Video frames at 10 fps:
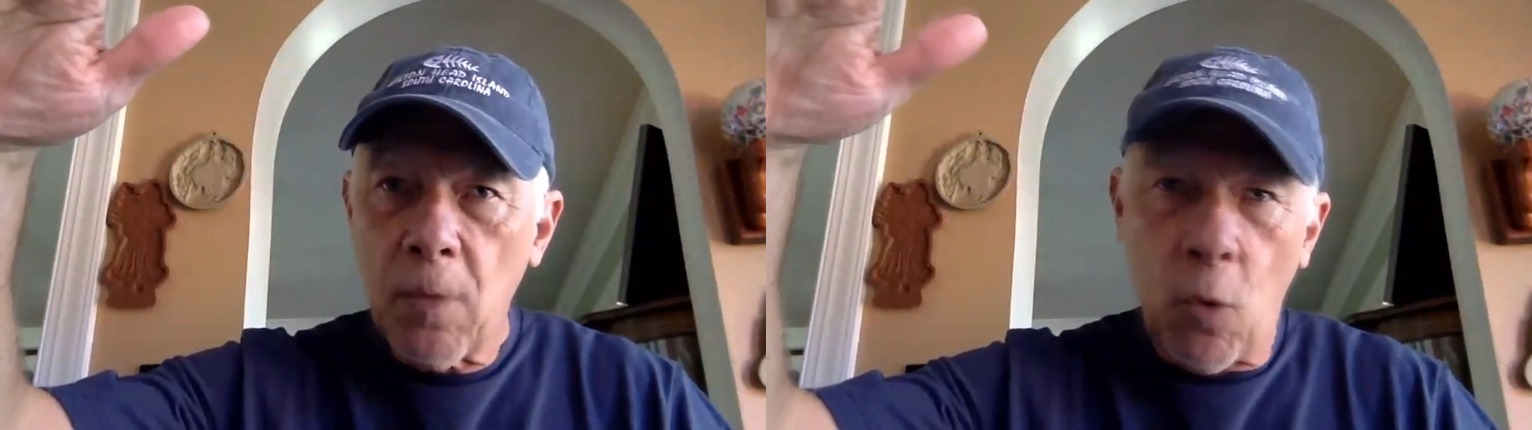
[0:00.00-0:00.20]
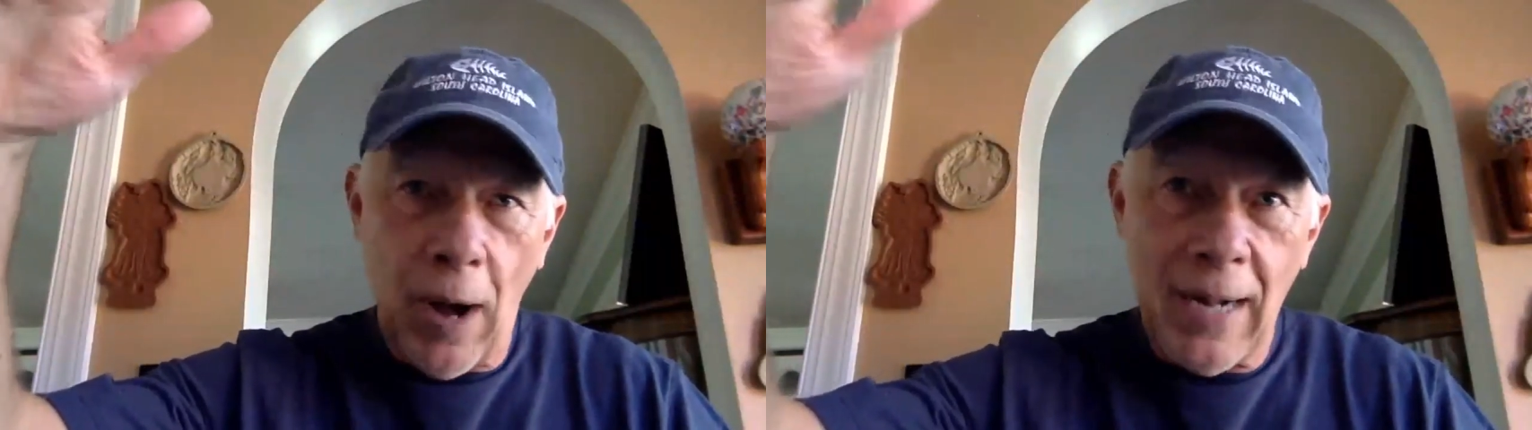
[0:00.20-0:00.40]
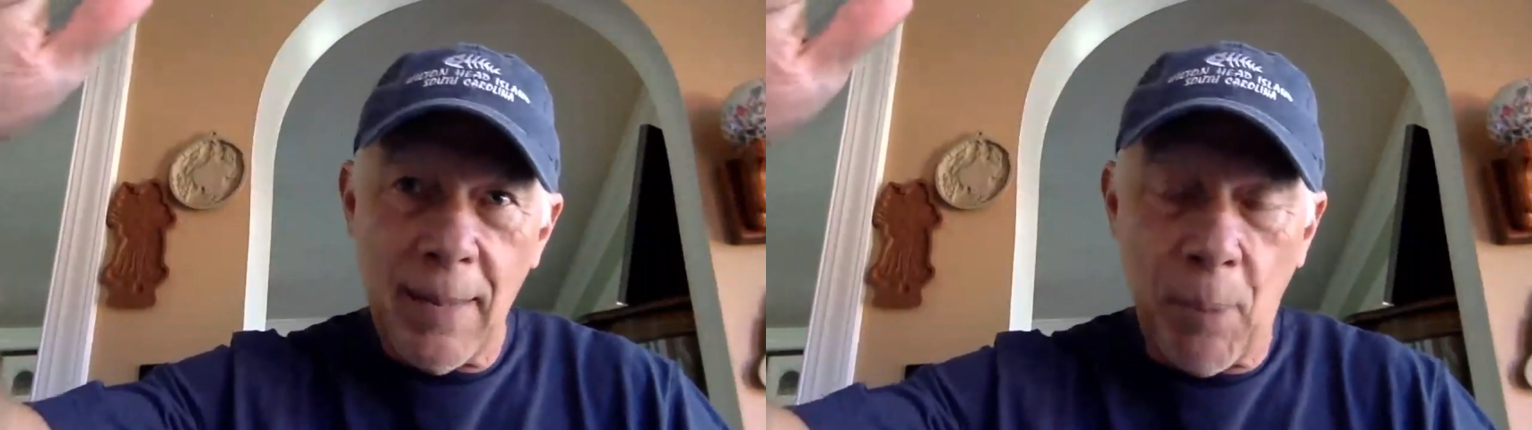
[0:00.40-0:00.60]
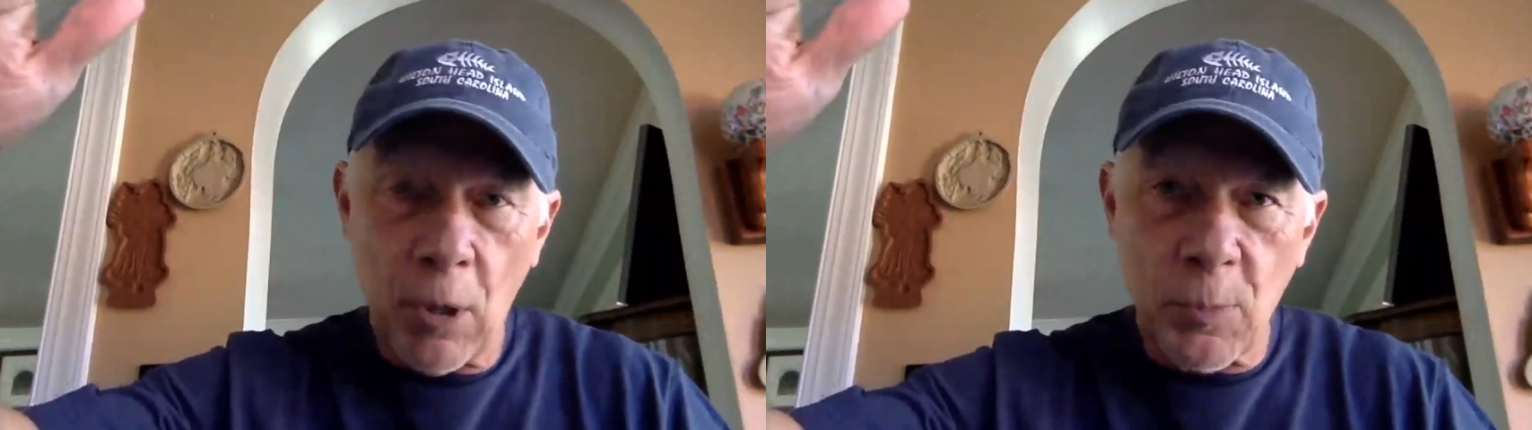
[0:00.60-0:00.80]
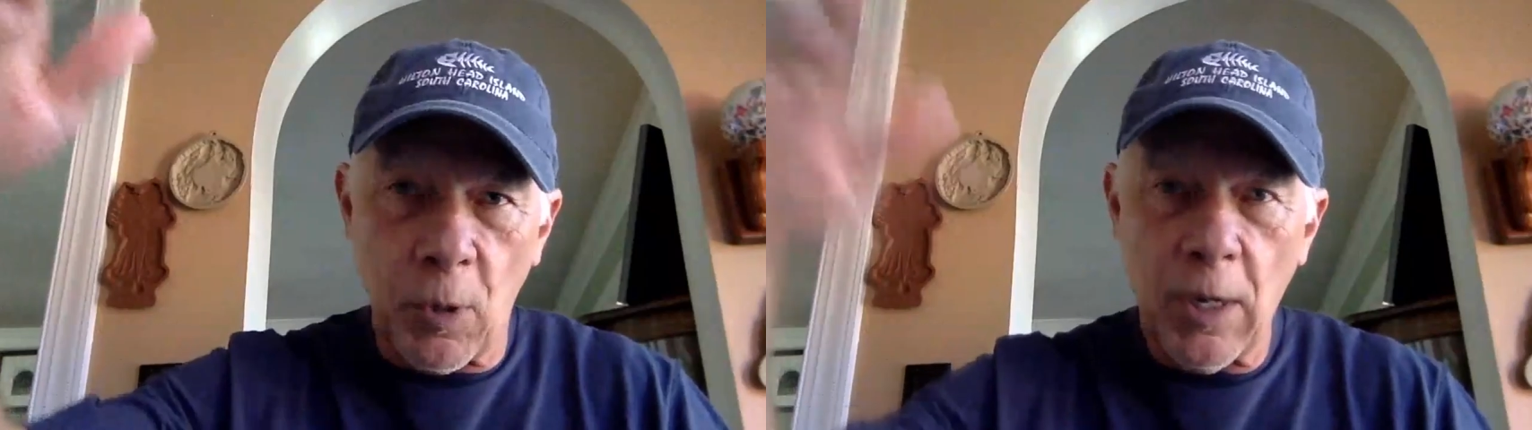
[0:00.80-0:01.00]
or
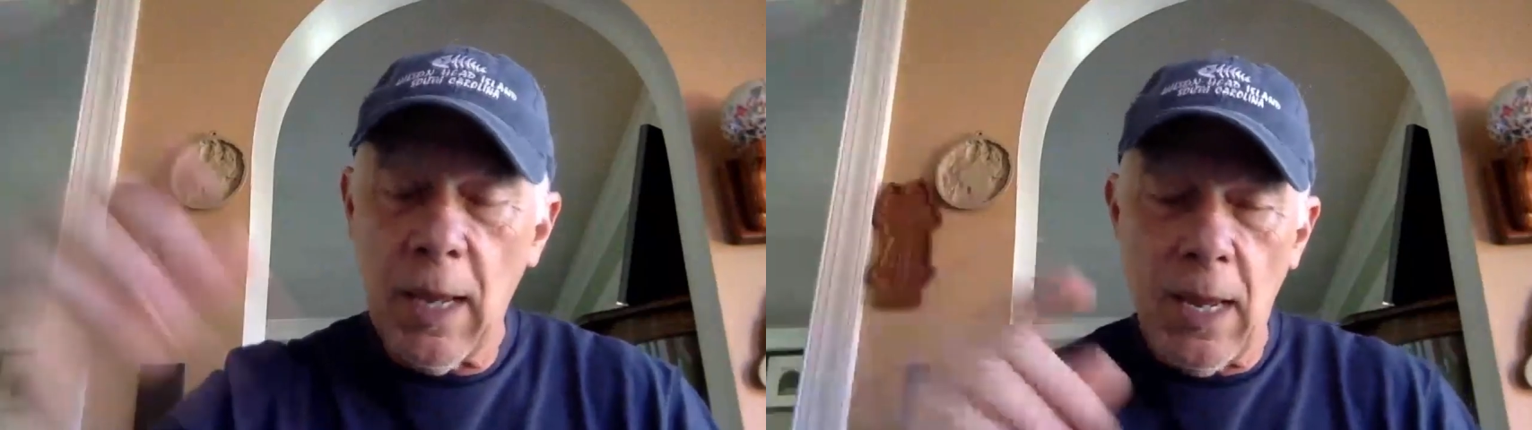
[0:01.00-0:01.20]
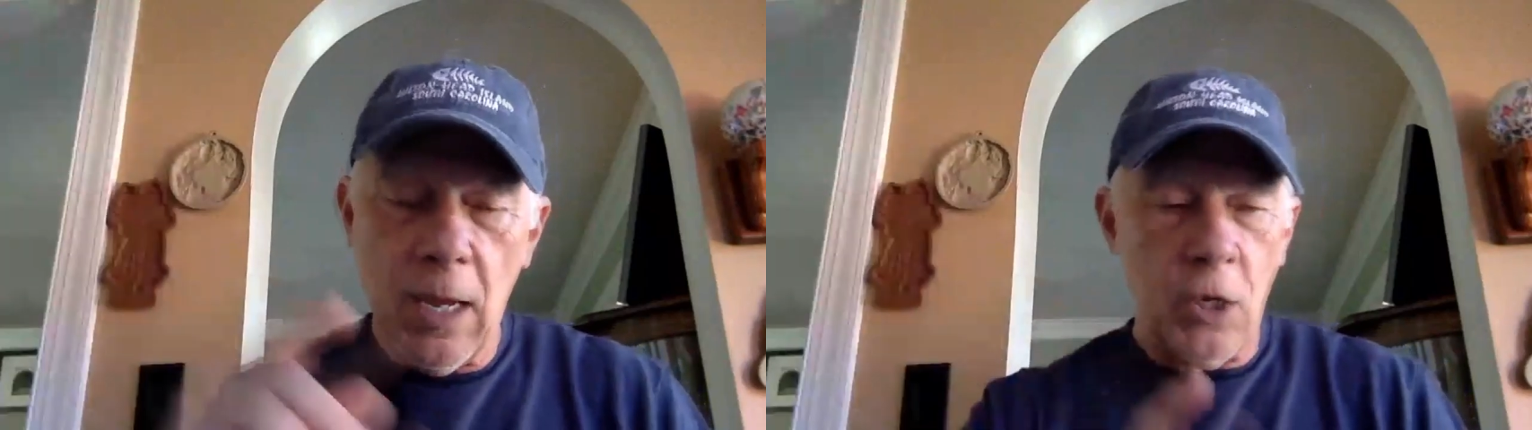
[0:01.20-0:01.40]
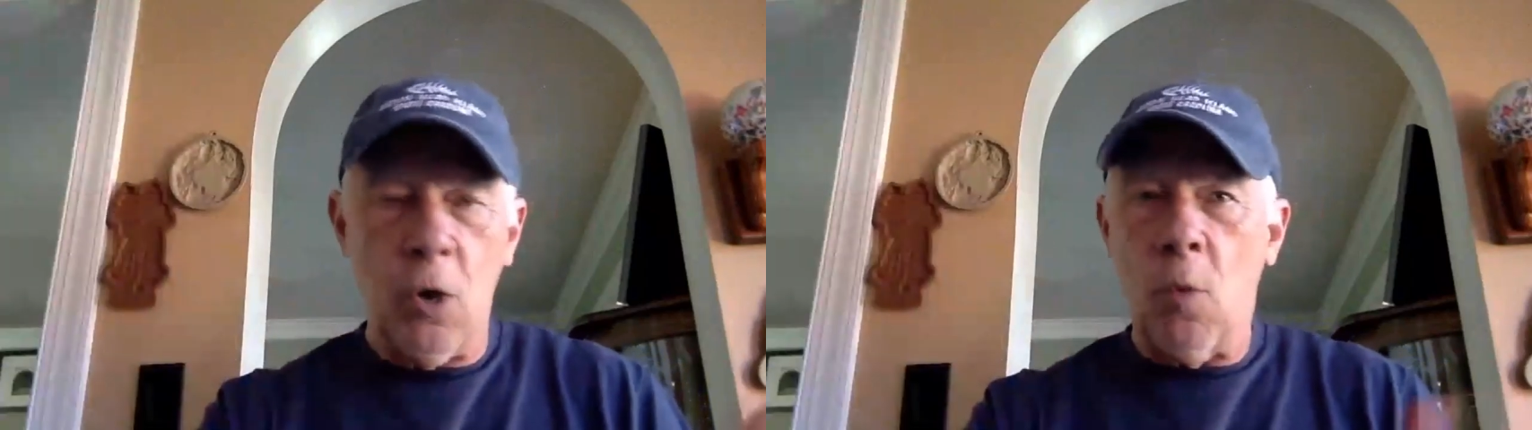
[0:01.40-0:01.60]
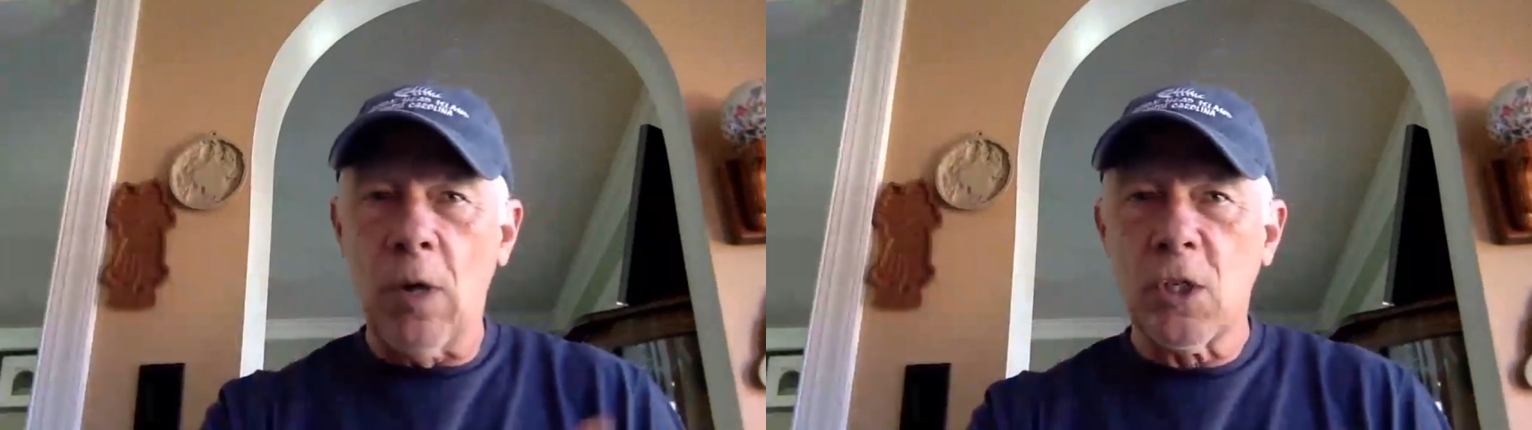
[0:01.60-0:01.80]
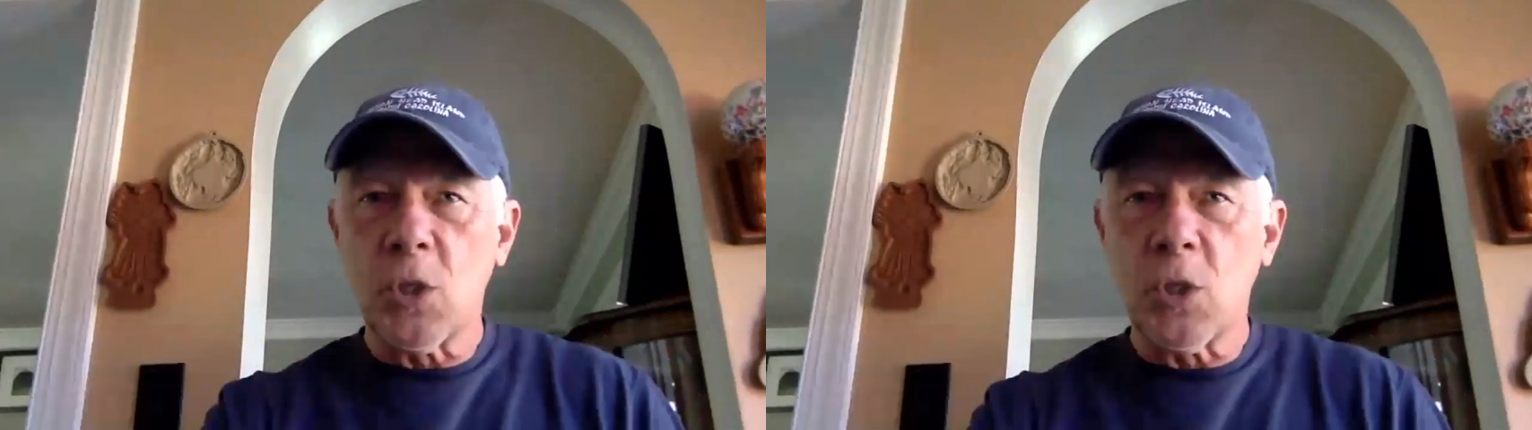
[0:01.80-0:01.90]
antiperspirant? You don't want